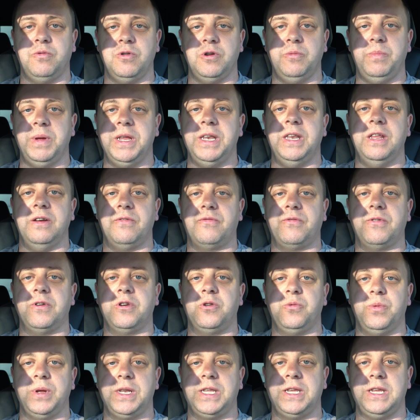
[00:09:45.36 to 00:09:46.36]
would be
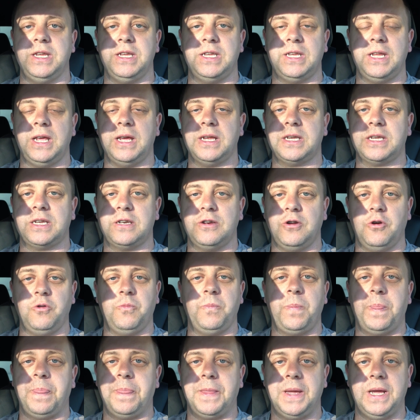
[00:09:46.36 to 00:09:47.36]
different with CCS.
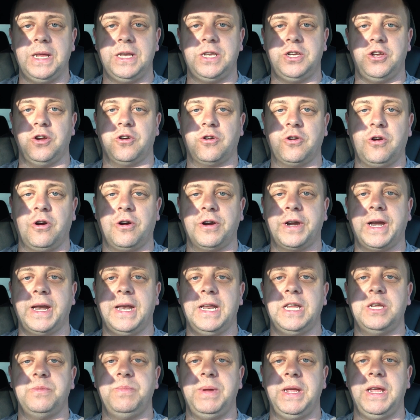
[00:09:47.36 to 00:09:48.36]
Nope, it's your car that
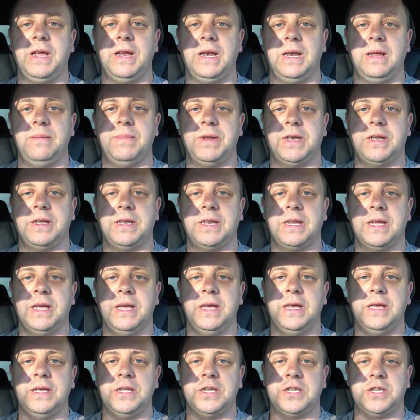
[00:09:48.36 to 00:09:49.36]
is being limited.
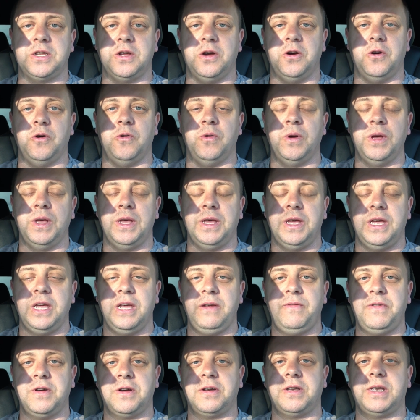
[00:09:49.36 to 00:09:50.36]
So
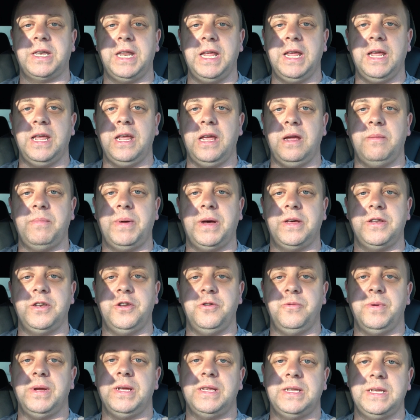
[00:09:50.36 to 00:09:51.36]
if you're thinking about
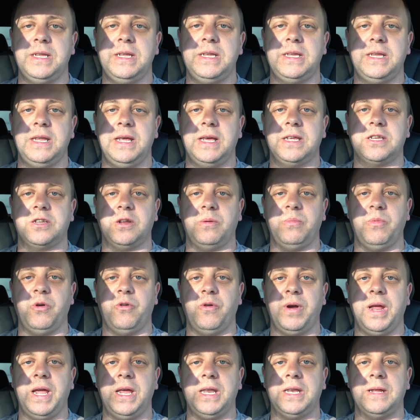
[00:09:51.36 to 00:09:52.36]
doing a CCS
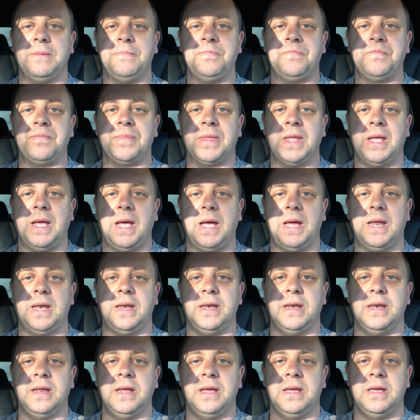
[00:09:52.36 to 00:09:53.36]
upgrade
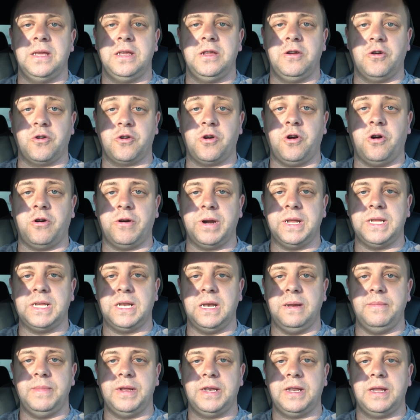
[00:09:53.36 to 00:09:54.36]
and your car is
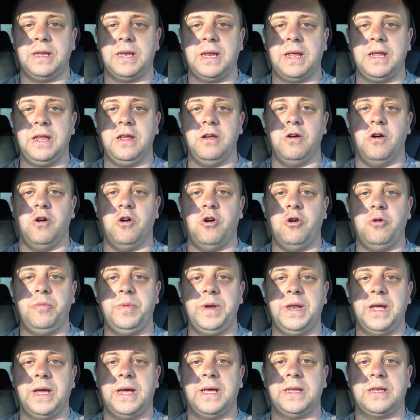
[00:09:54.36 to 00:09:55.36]
limited and you
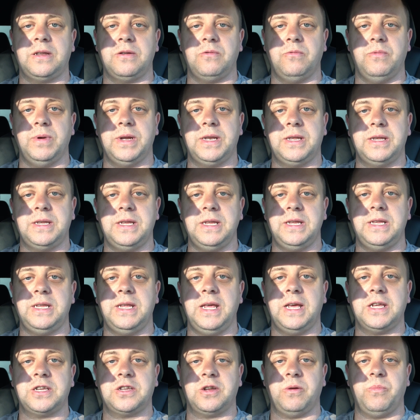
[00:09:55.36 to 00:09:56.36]
hope that with
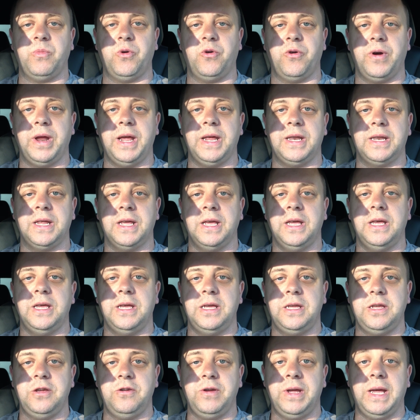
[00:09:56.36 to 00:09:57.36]
CCS upgrade
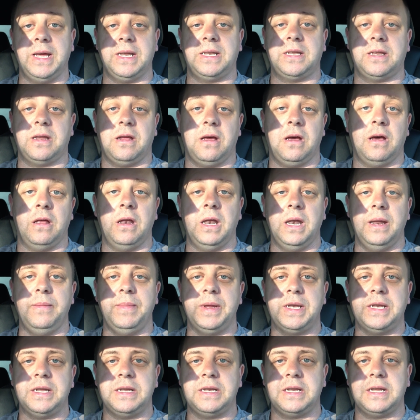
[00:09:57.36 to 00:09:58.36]
you get
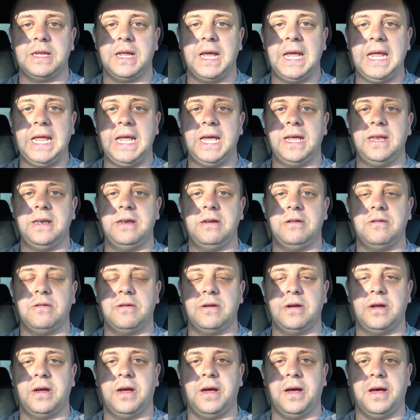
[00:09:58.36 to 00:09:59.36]
unlimited again,
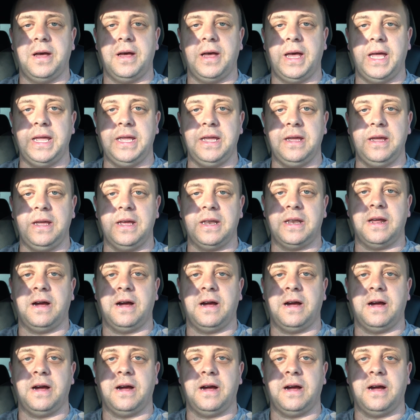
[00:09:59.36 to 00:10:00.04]
and you get